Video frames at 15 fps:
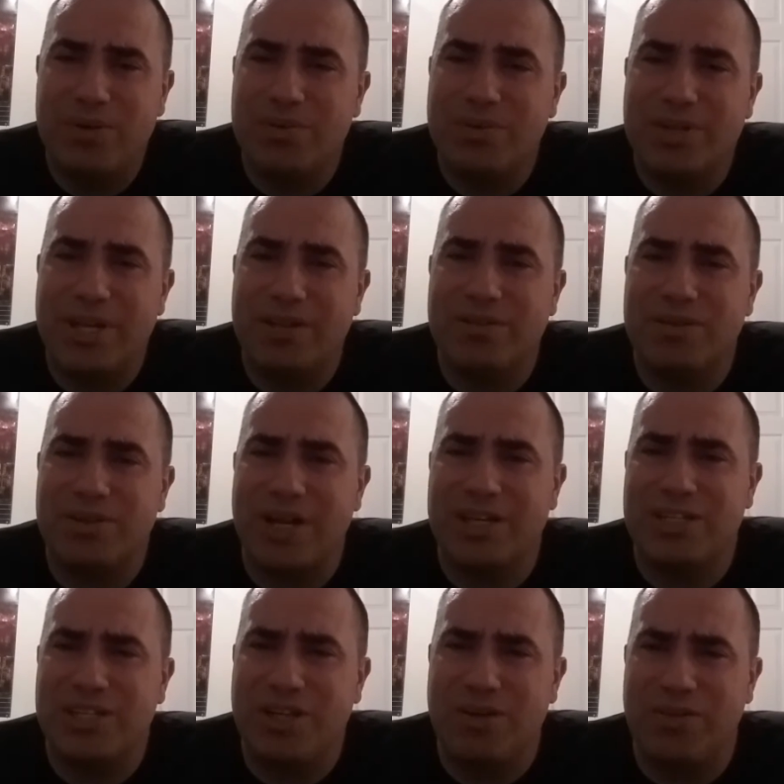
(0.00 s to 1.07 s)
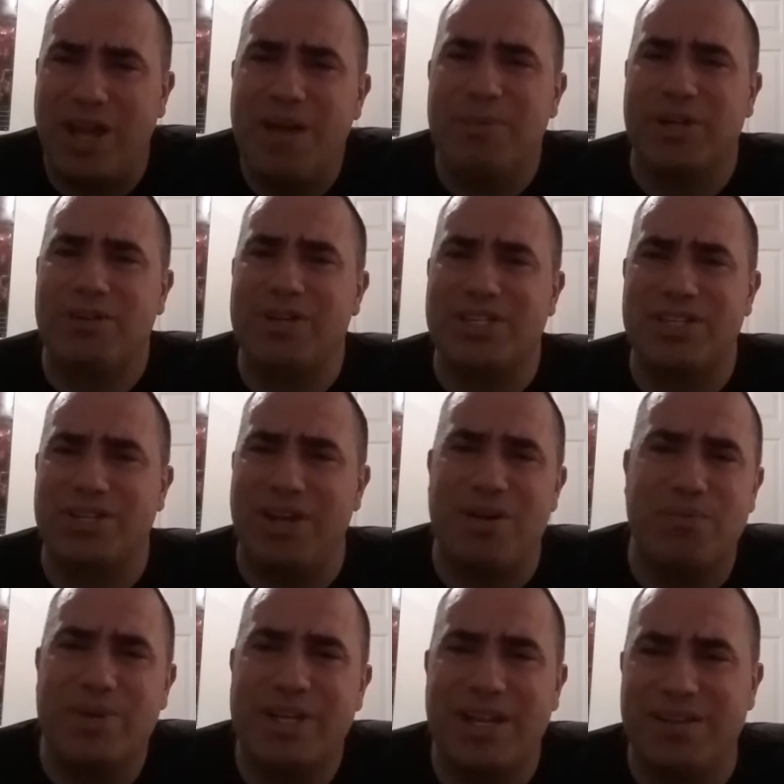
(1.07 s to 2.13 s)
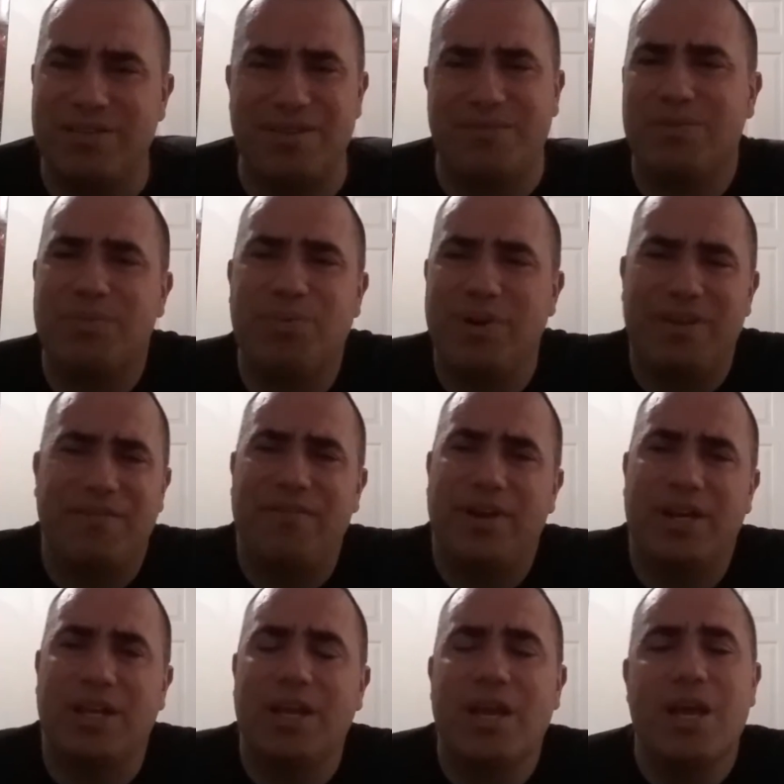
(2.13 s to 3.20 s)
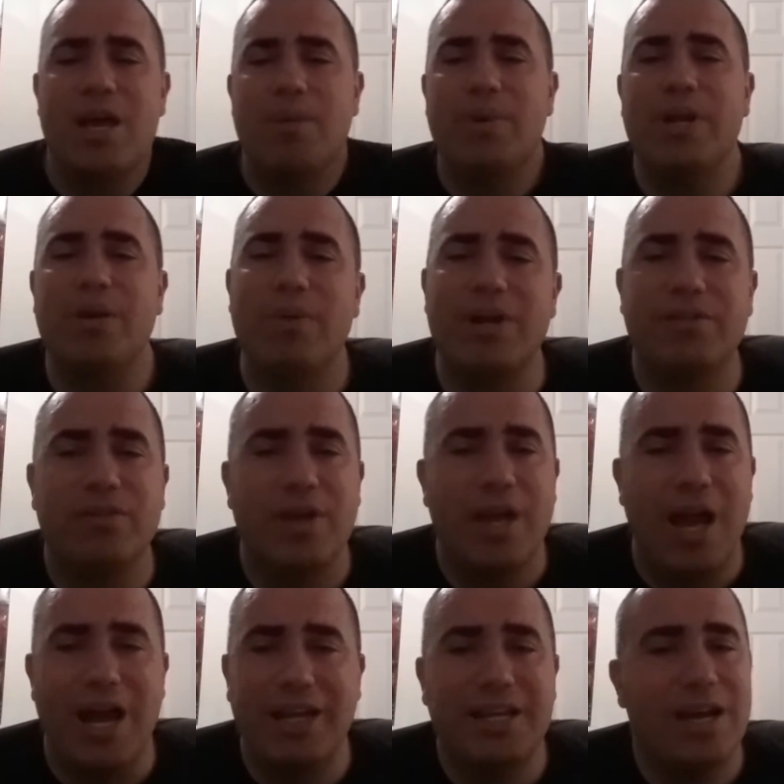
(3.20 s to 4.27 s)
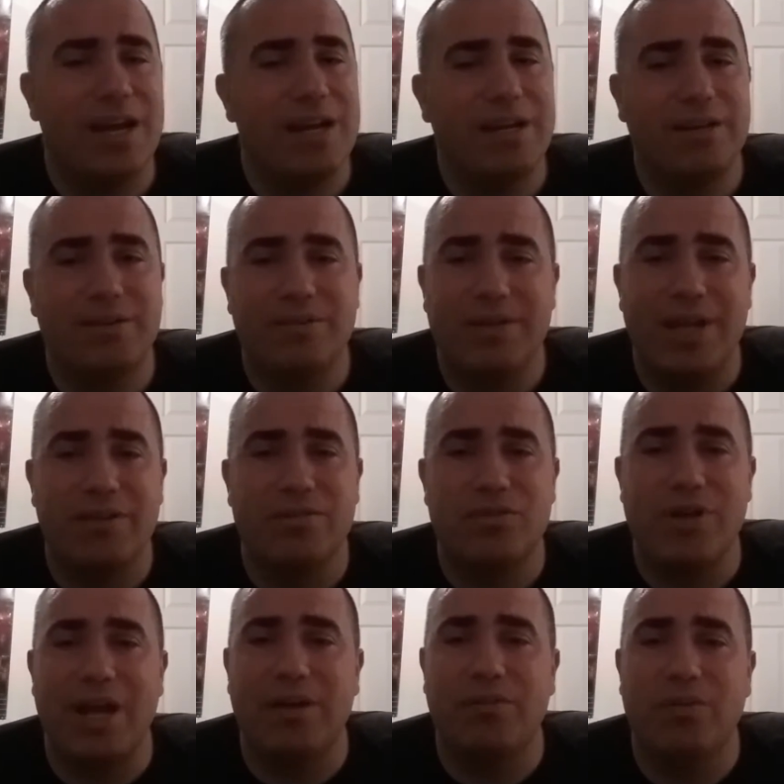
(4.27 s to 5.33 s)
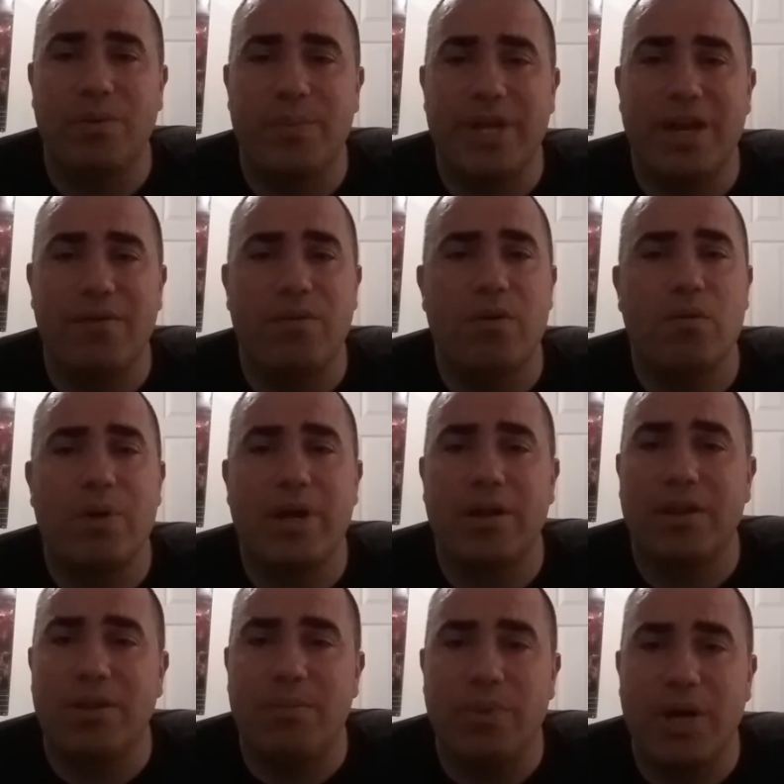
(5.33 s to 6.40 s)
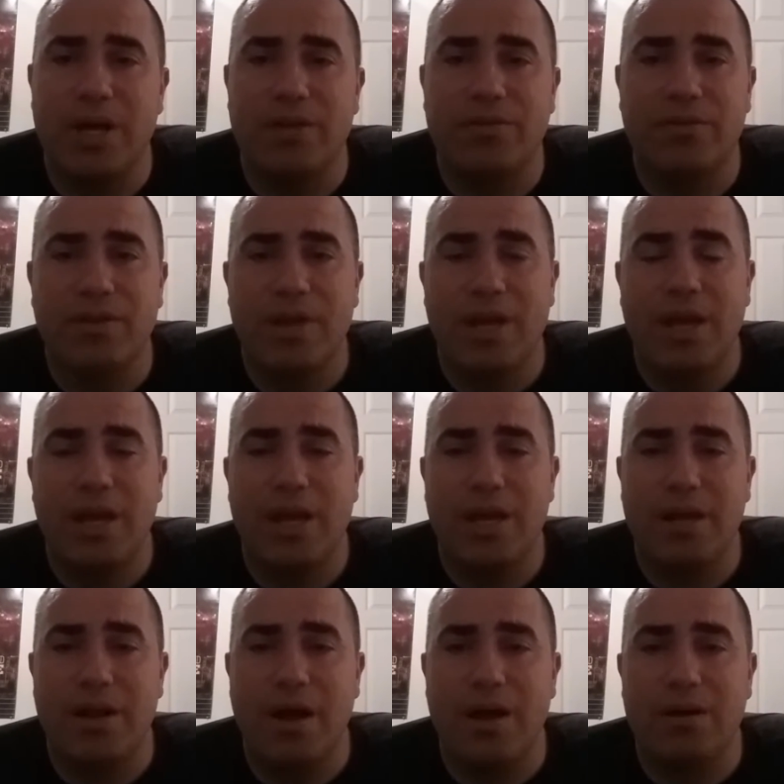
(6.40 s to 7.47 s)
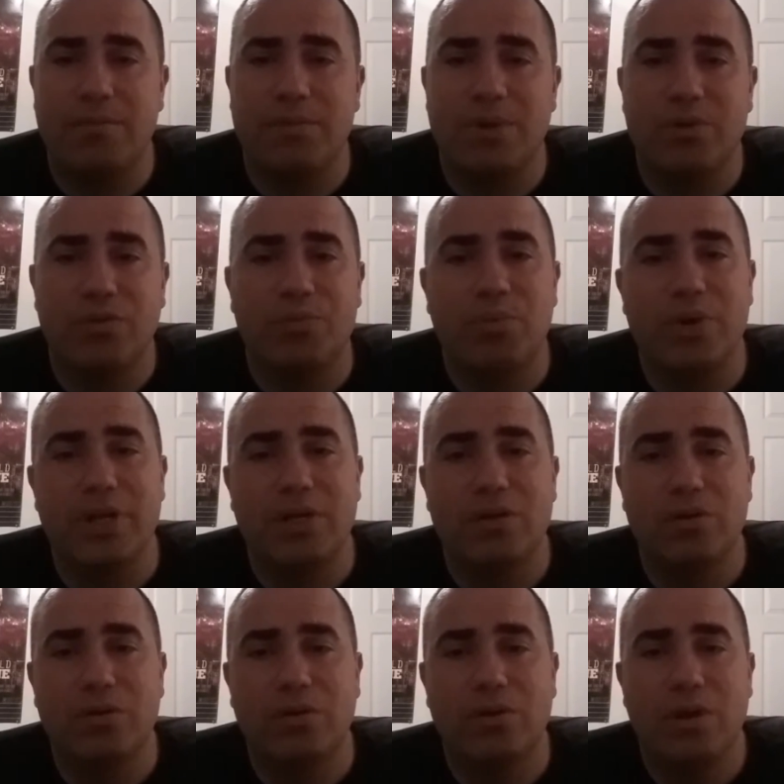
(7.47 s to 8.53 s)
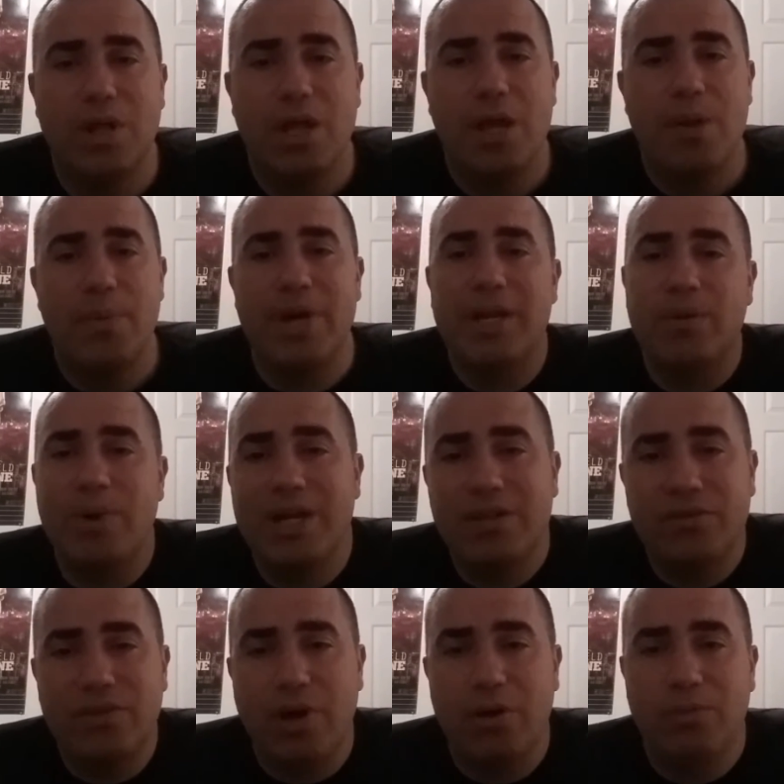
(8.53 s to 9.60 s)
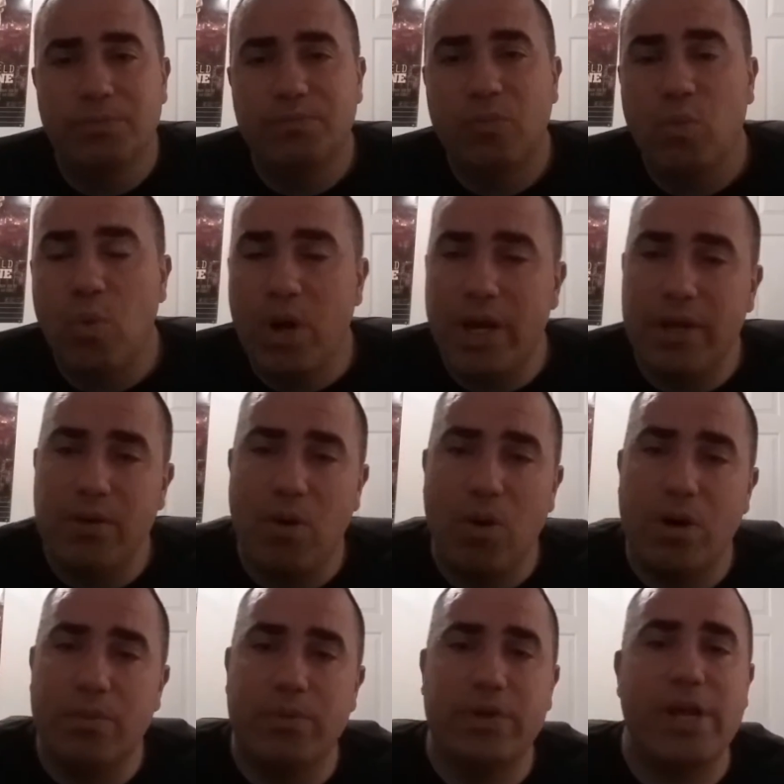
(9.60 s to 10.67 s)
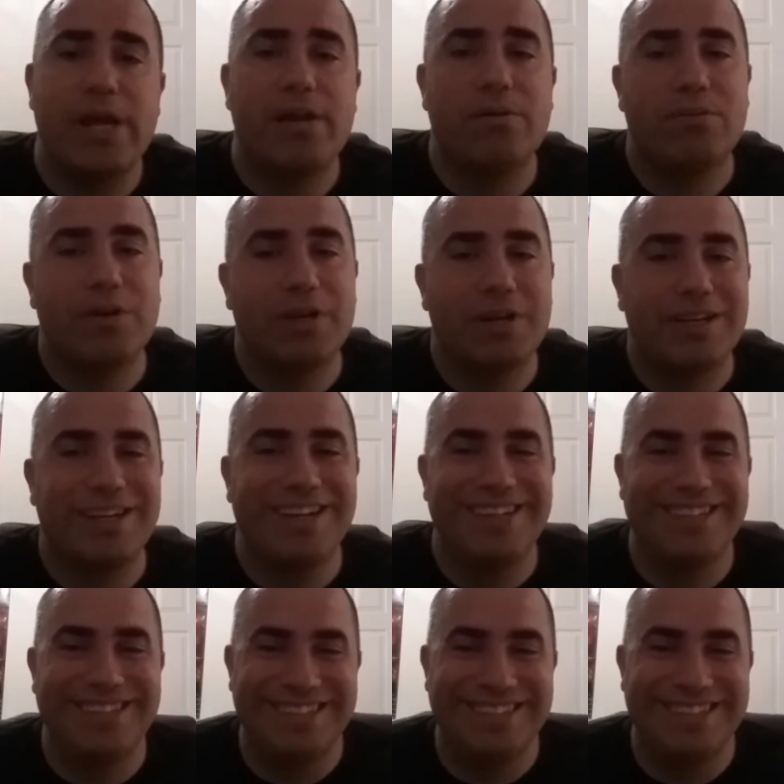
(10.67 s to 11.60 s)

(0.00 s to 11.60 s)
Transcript: her it was Dance of Dragons. She goes, I'm a Christian. I don't read that stuff. It's pretty funny. But anyways, I carried Dance of Dragons with me everywhere. Read it on the bus. And it was pretty cool. But anyway, so one horrible night at work.